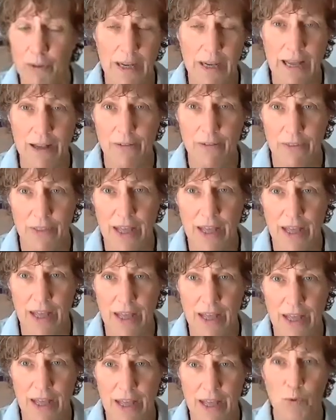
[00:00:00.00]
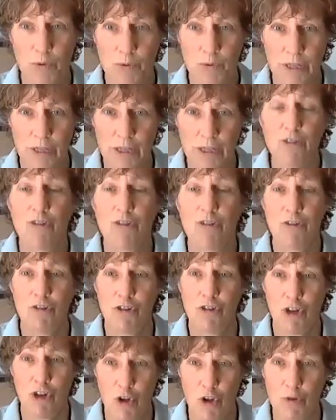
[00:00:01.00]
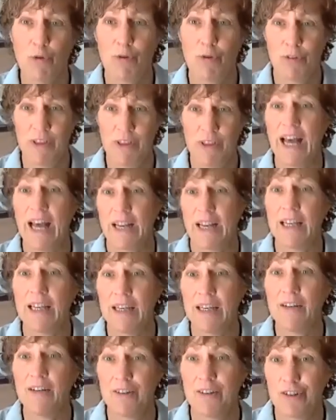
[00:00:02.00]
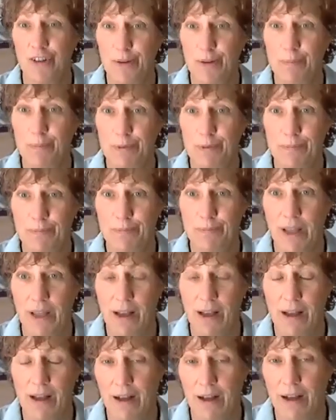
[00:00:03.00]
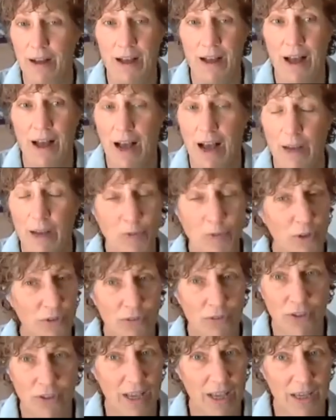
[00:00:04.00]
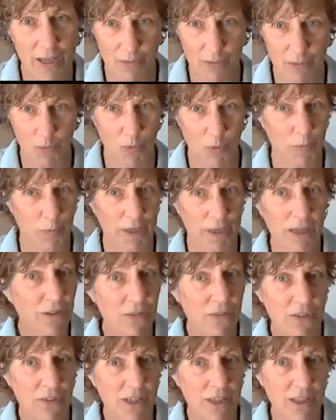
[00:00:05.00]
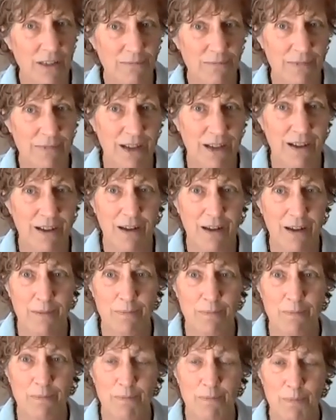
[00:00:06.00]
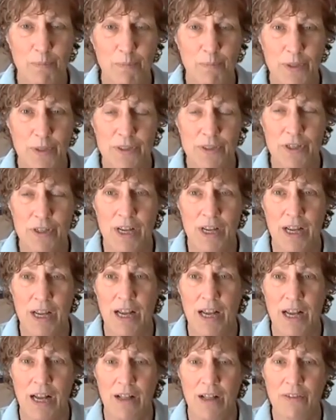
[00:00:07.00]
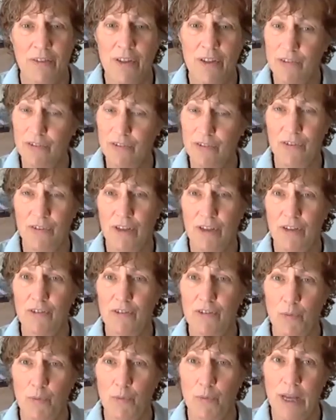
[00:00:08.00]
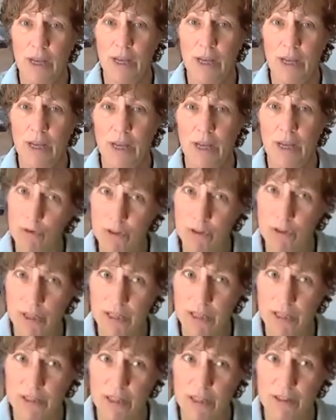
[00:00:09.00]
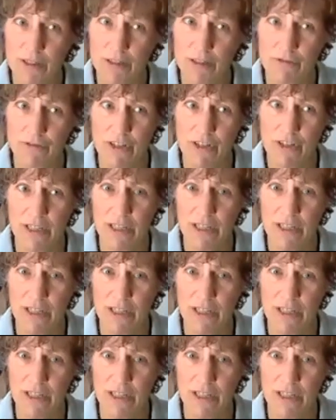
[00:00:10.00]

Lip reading: out there will need to show that leadership. I'm not saying it will be easy, but these are things where you can identify